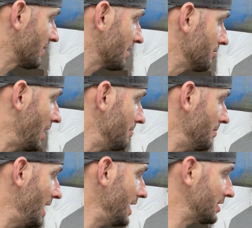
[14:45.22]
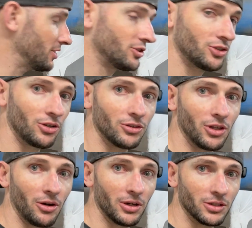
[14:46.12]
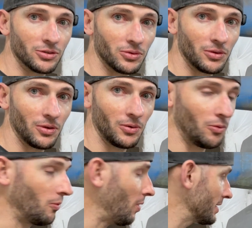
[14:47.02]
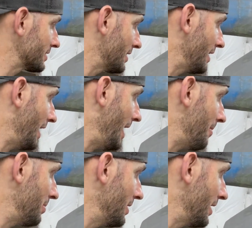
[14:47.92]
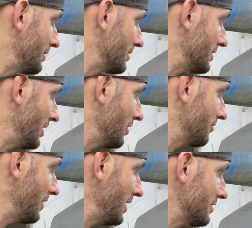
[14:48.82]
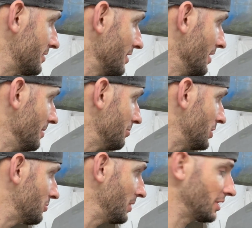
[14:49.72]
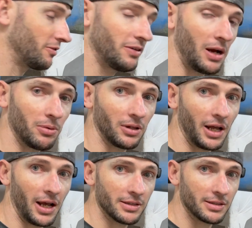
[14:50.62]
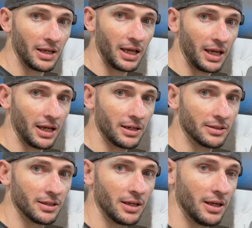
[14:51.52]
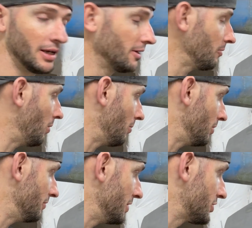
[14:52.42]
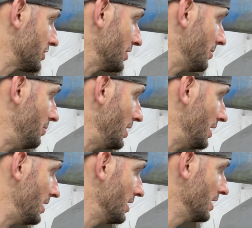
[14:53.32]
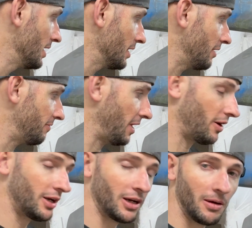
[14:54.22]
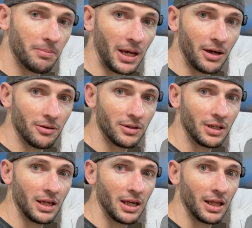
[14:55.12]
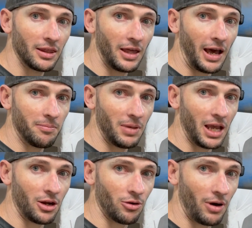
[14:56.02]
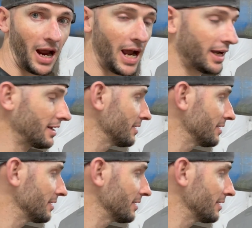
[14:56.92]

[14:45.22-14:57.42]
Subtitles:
My main concern, though, is what's going to happen at this interface between the fiberglass and what will eventually be the fairing compound. That may crack